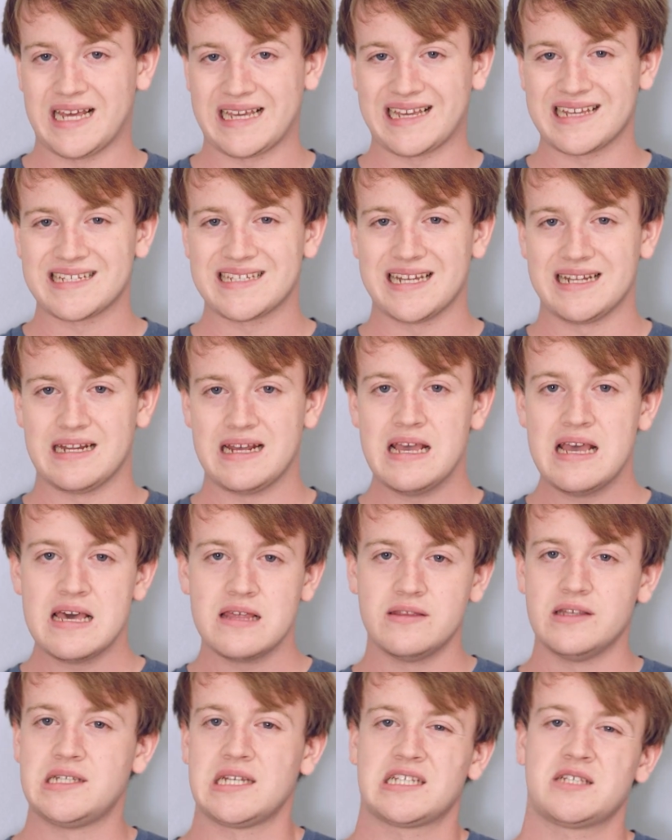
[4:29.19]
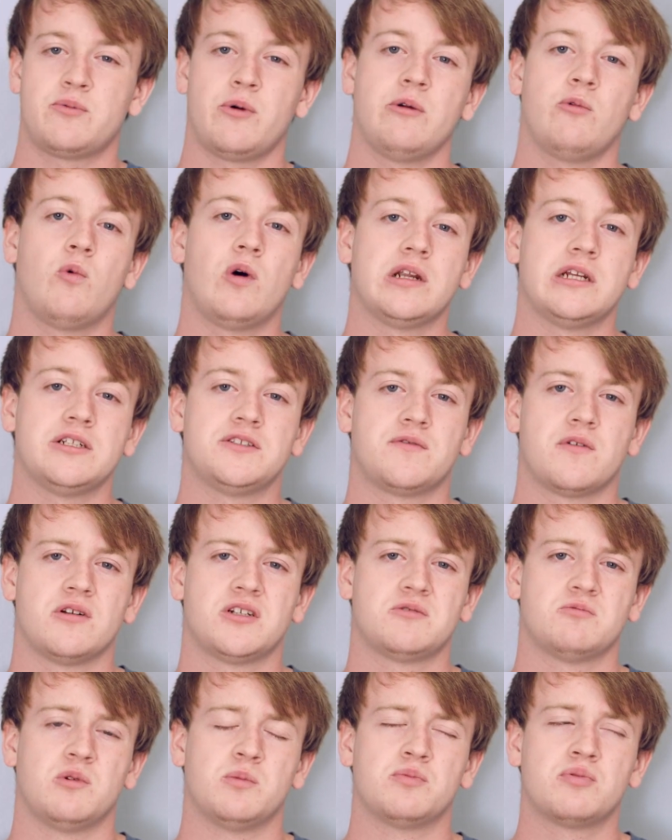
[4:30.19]
Like I said, the 6.1-inch
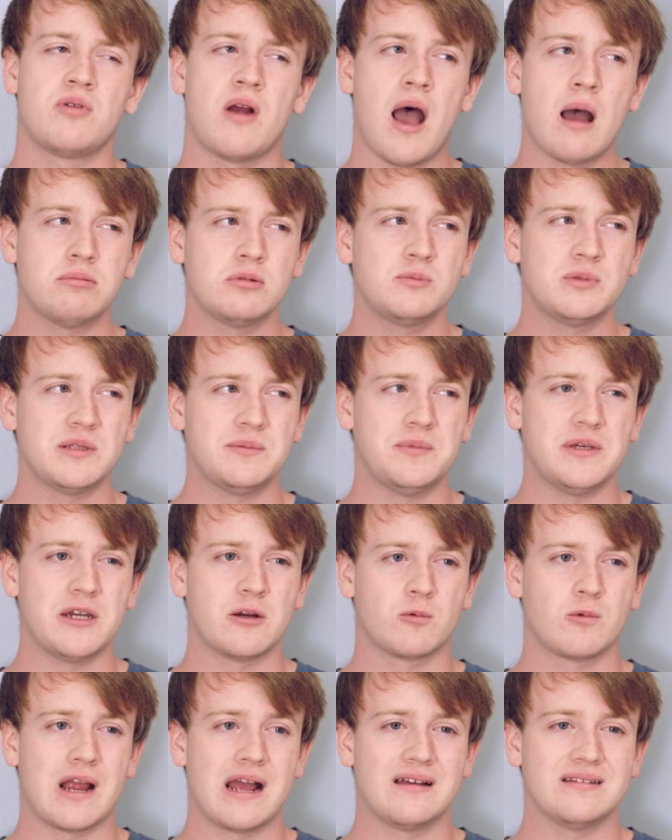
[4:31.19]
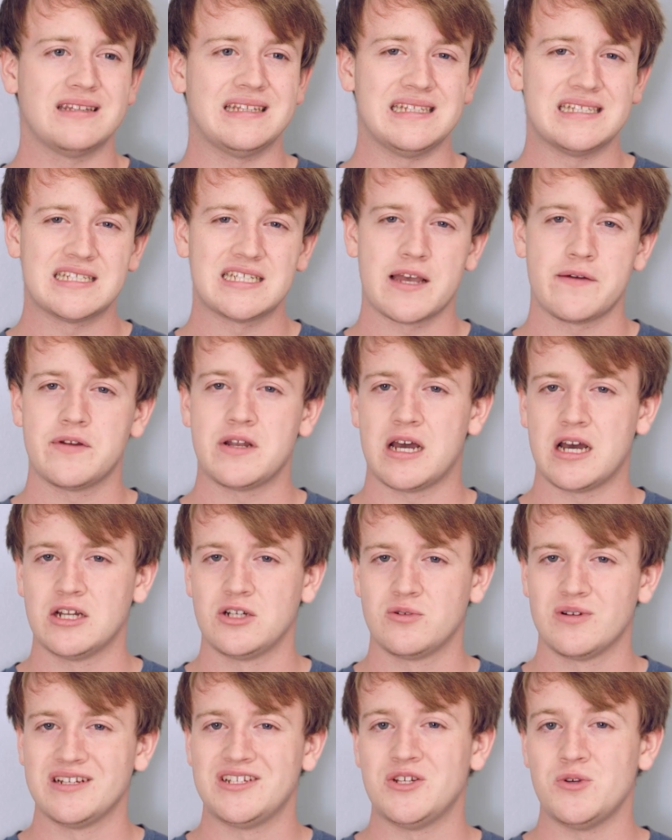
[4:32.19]
version will probably be around the
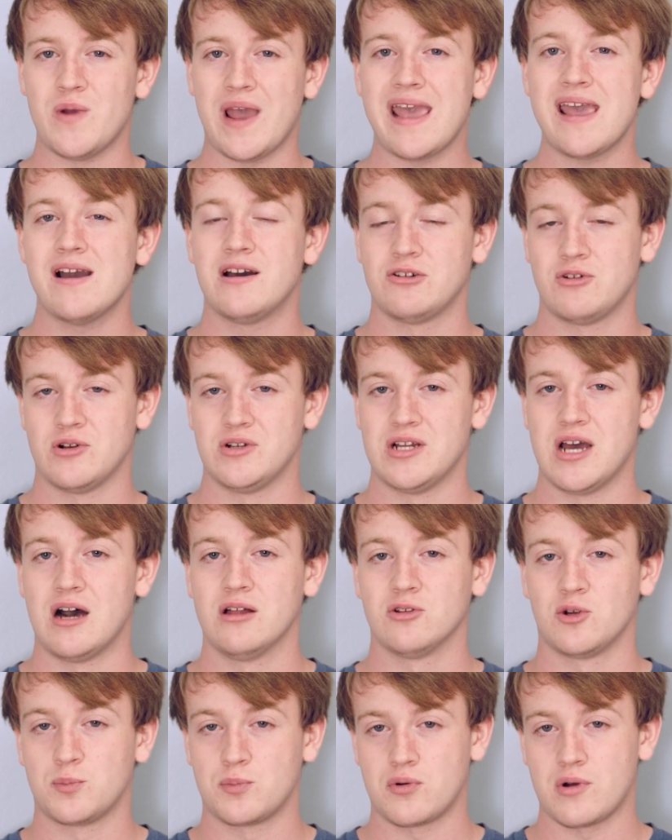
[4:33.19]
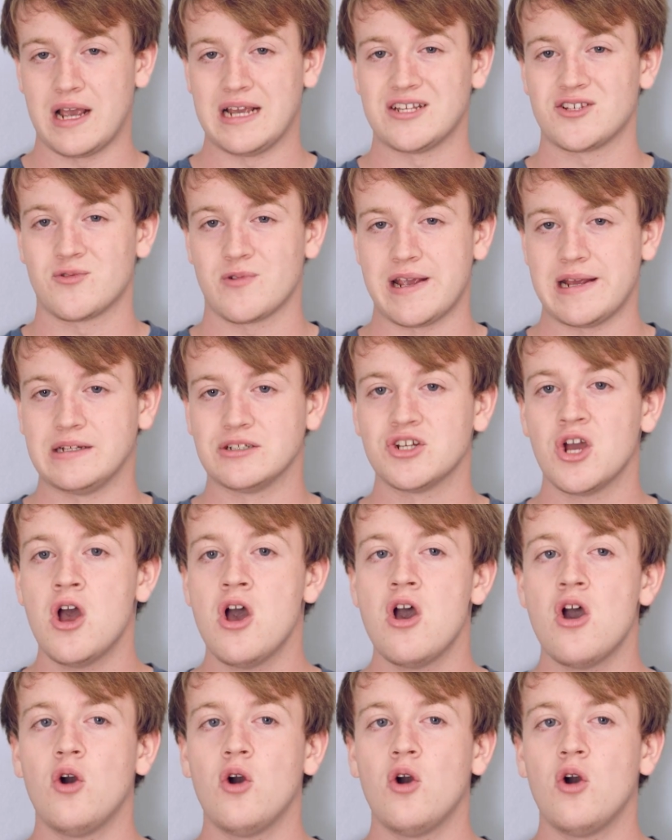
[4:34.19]
$700 to $800 price range,